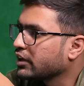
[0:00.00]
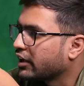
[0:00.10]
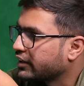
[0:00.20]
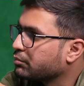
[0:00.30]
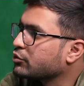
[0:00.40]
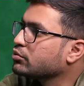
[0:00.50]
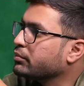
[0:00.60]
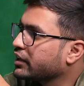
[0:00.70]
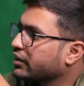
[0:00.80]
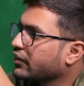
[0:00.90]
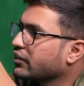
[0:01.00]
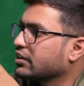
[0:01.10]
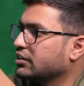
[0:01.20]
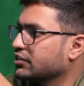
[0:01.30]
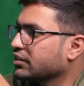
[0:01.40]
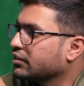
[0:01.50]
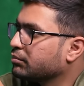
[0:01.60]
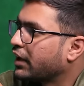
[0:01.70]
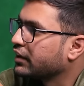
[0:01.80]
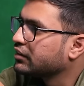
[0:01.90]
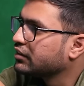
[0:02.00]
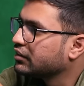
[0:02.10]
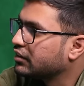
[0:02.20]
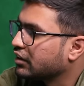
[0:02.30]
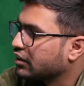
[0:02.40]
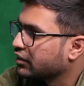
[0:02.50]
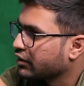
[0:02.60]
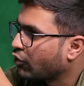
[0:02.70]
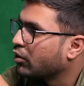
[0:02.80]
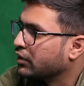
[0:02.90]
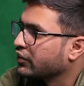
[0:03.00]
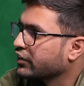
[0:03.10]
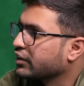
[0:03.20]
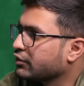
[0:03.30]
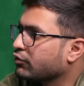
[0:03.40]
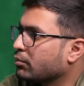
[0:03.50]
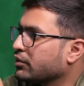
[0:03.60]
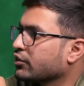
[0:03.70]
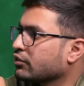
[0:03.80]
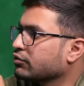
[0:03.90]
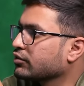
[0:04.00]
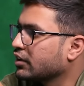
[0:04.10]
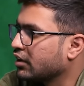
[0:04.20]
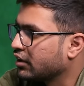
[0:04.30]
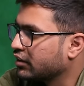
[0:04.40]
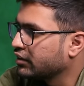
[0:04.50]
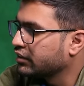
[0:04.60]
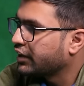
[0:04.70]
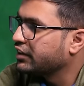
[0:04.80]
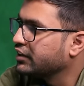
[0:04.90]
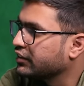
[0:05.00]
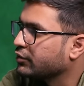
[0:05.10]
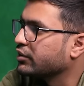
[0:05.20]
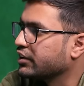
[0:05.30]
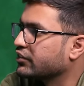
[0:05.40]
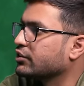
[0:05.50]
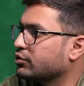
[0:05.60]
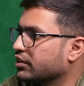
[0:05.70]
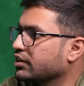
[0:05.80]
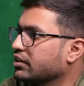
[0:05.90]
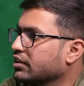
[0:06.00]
the attempt to make it as a religion by the reformers, Sikh reformers of 19th and 20th century.